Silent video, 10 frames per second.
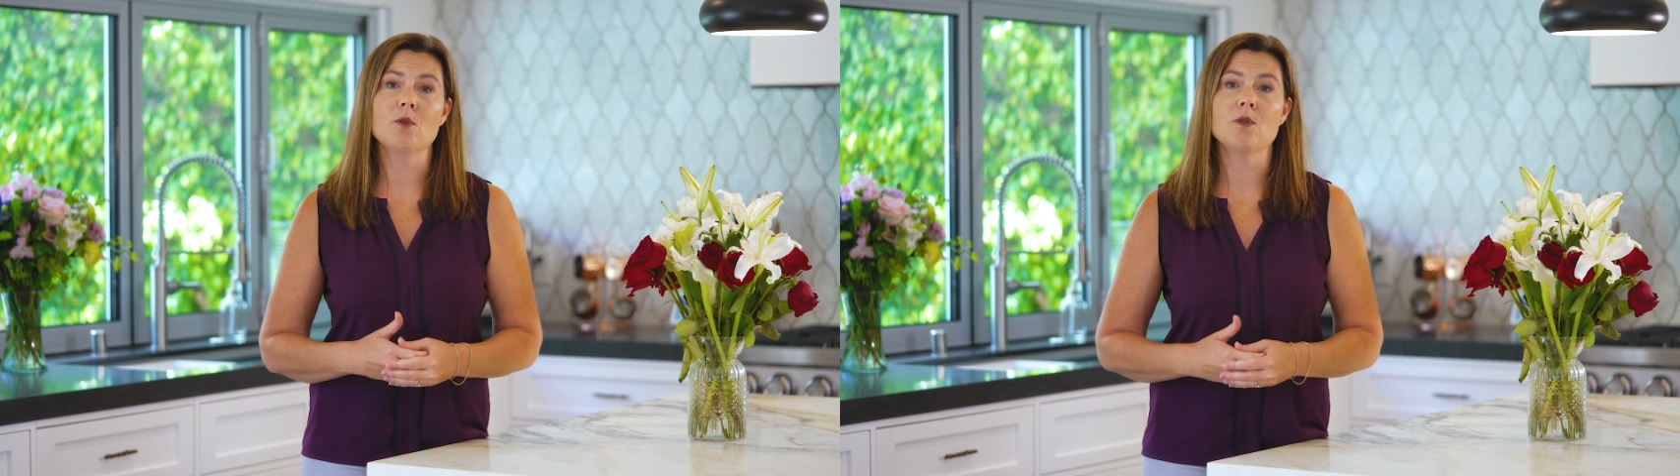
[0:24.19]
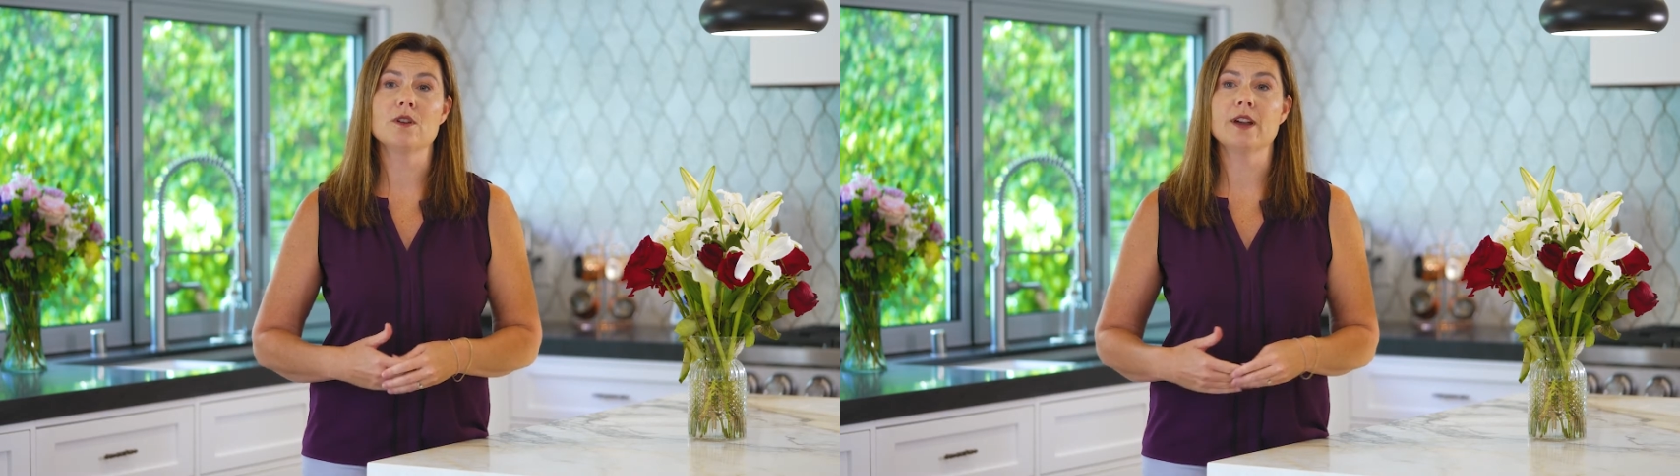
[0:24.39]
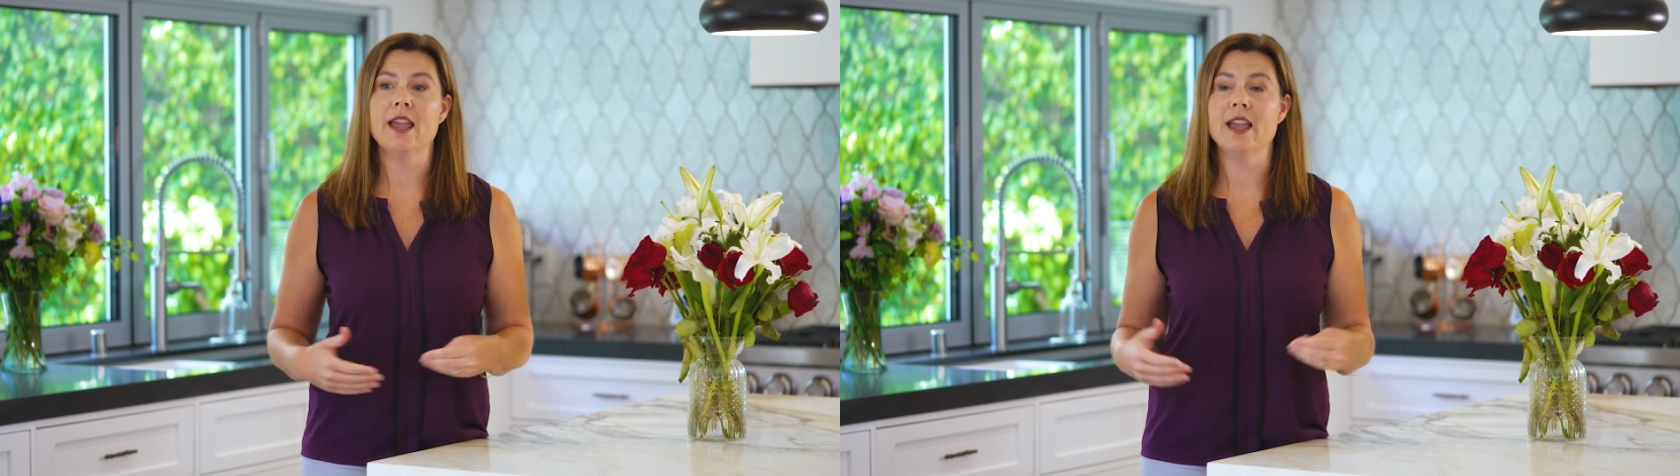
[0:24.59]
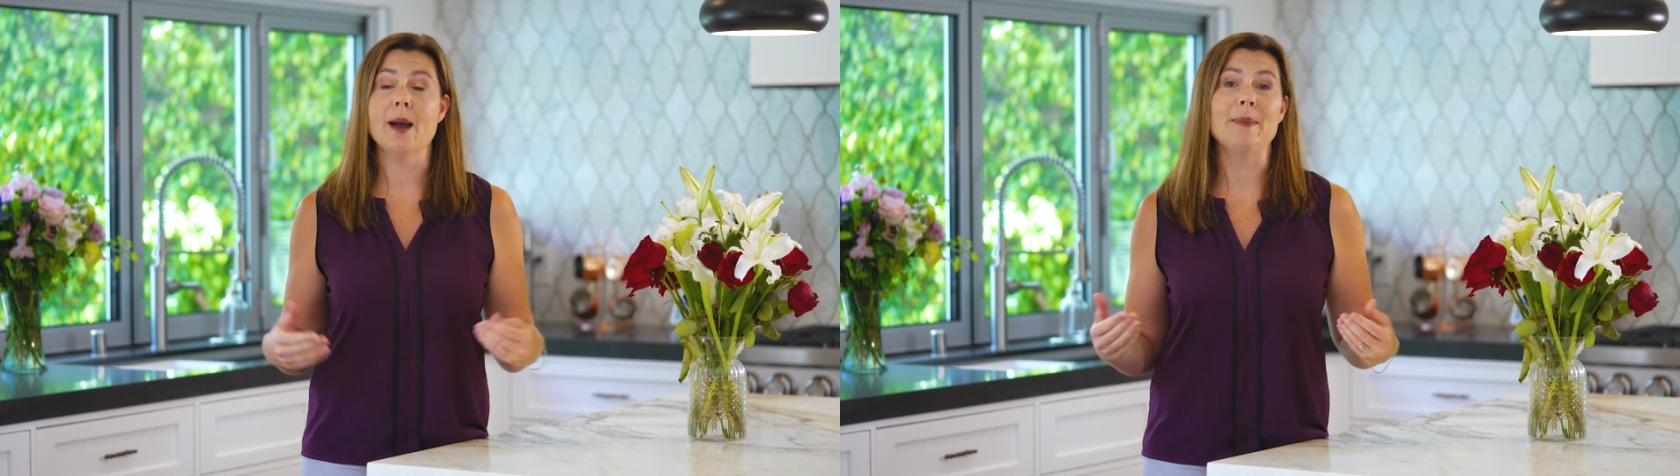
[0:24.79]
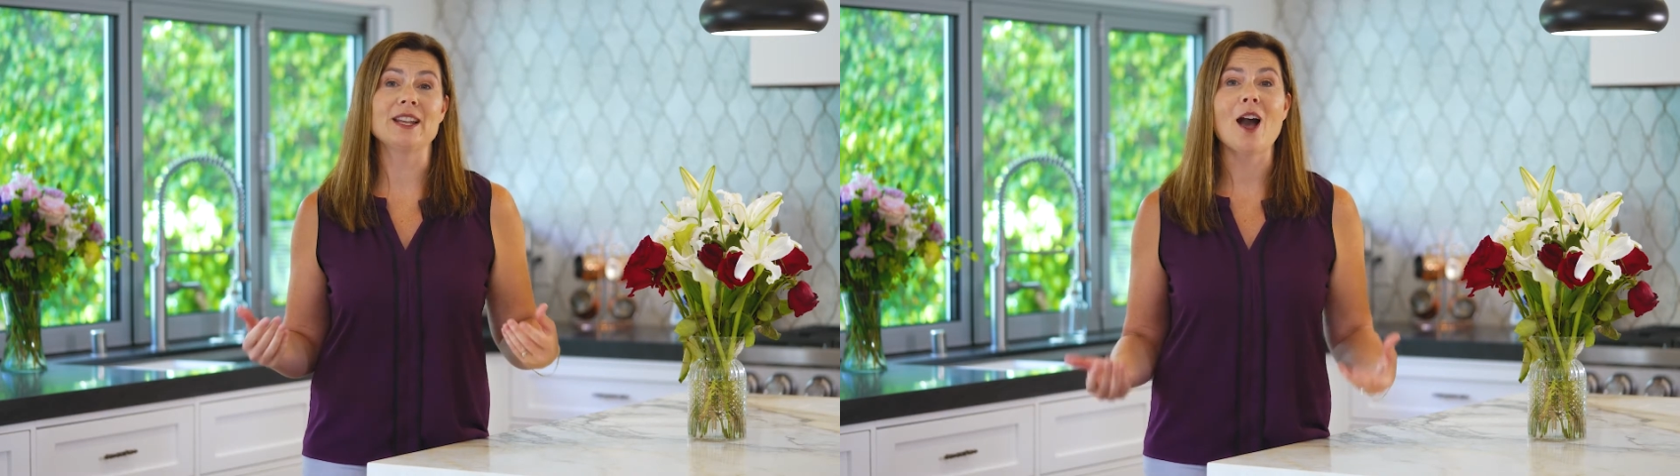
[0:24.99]
or a
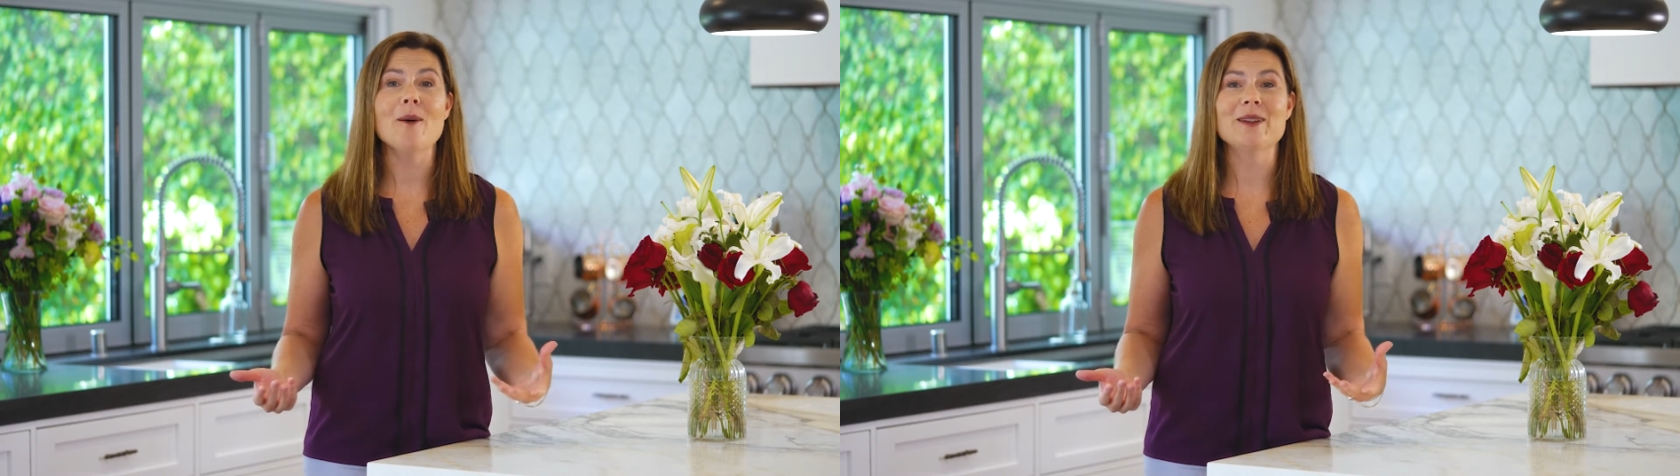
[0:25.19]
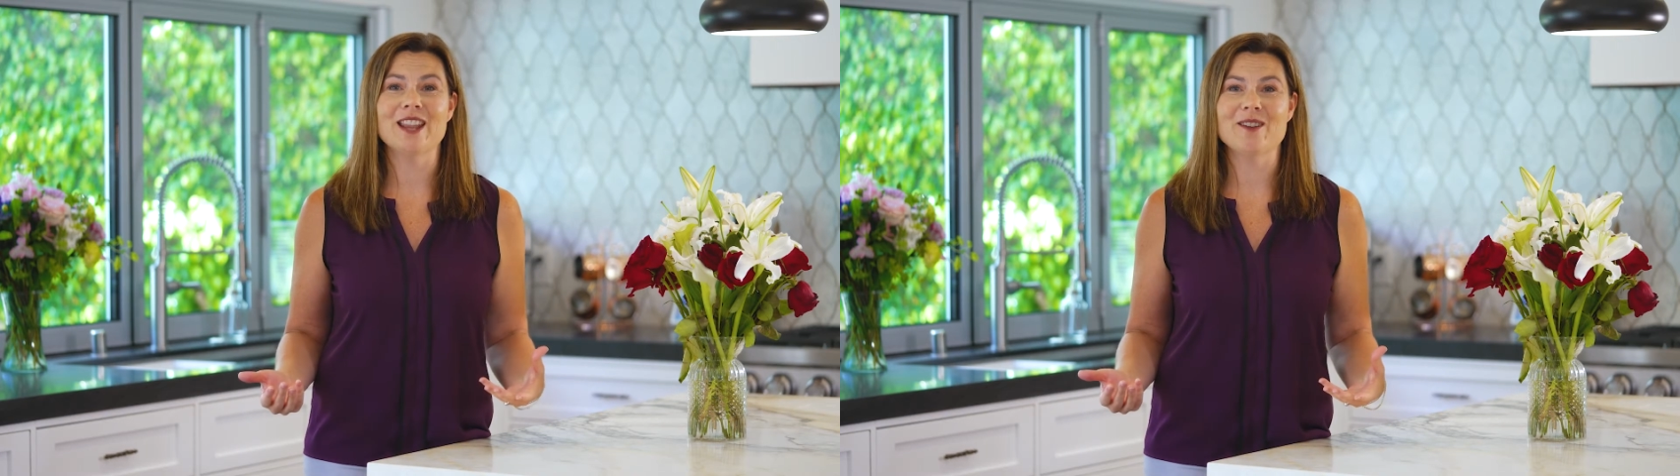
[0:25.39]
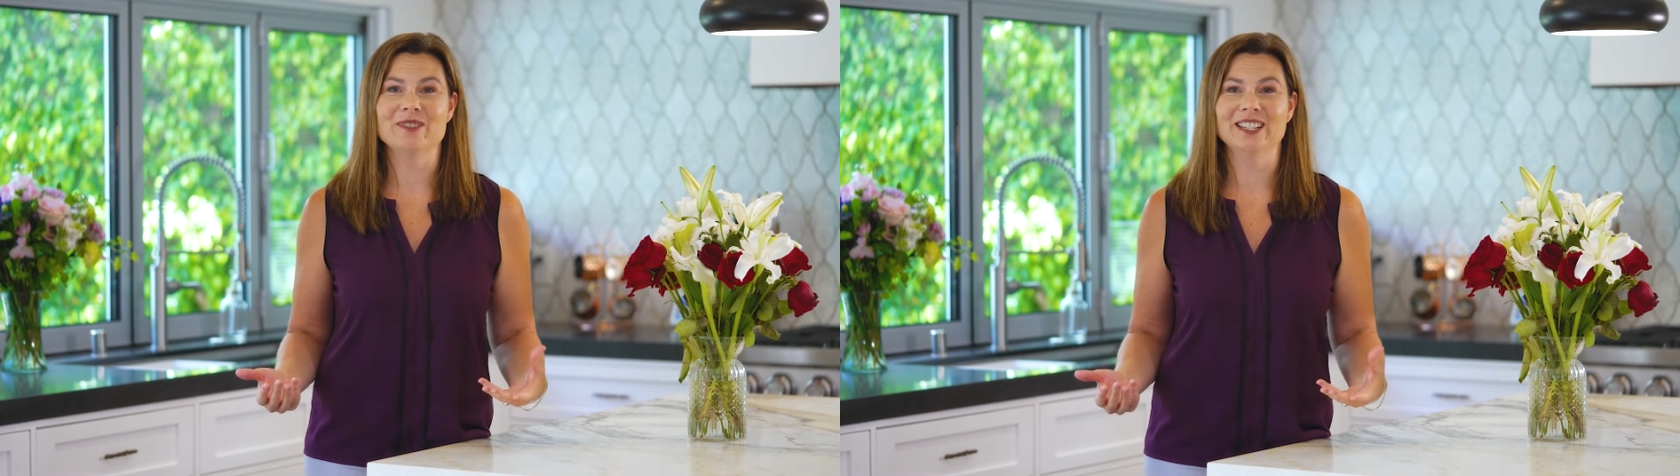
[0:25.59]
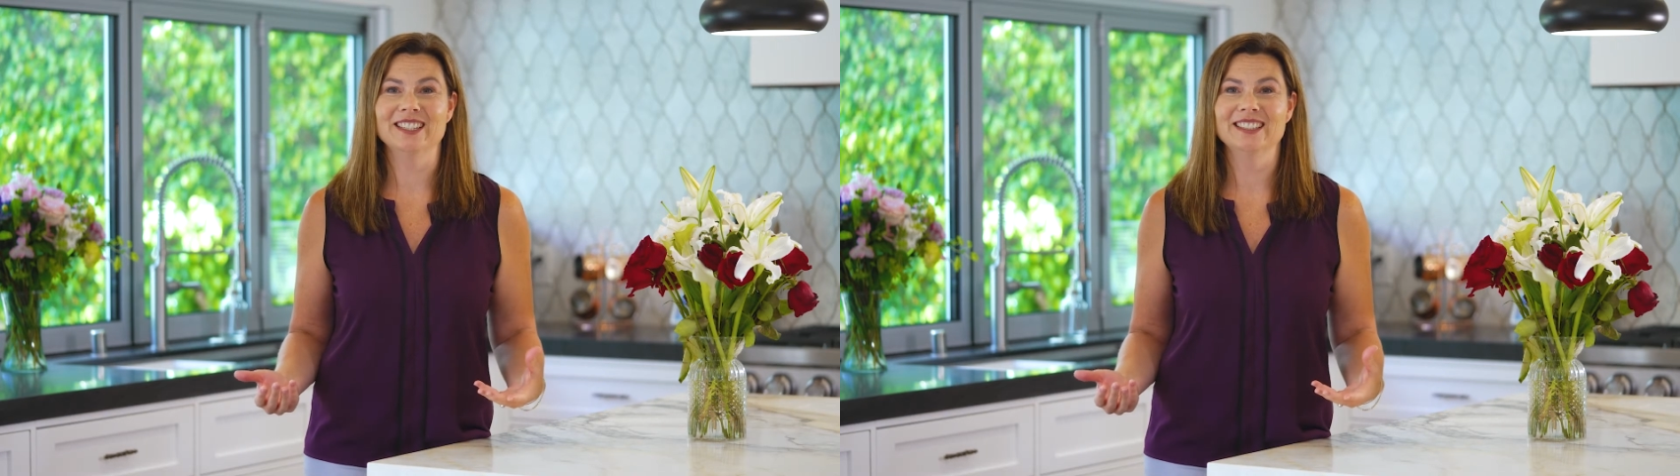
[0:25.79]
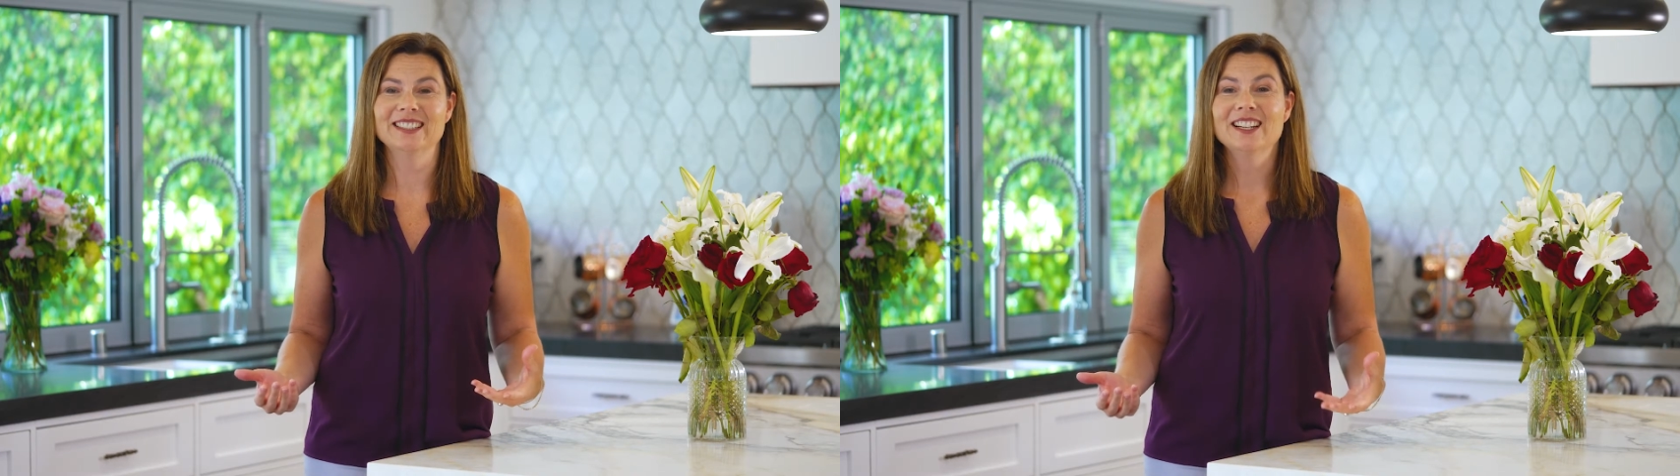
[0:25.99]
up and coming
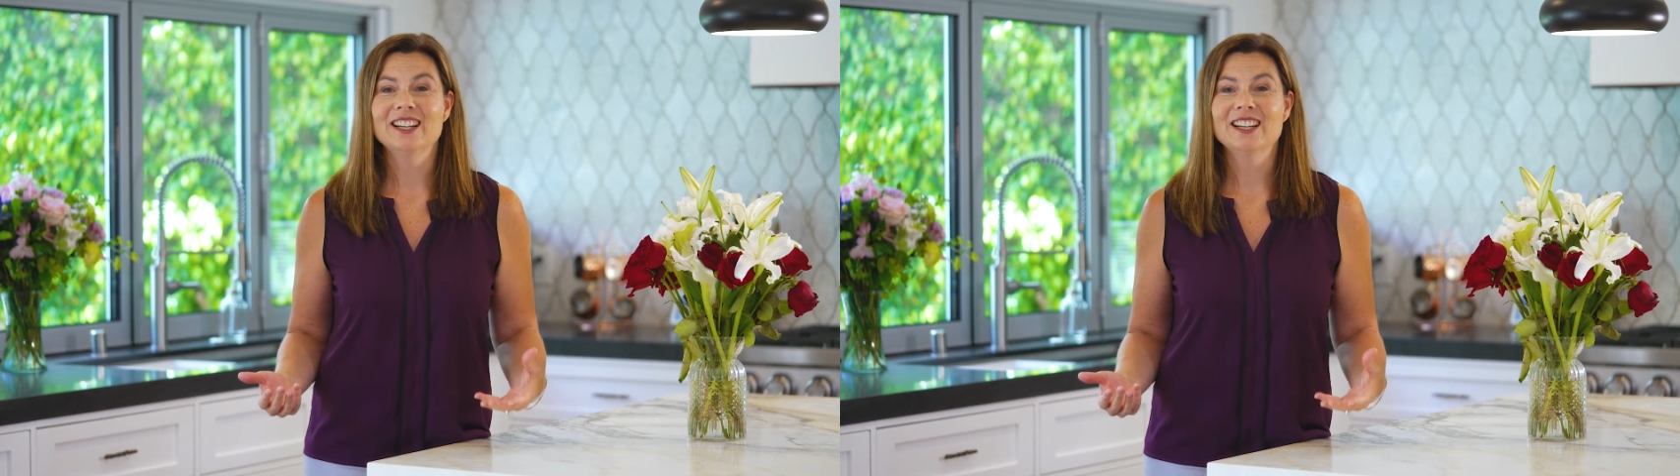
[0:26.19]
neighborhood.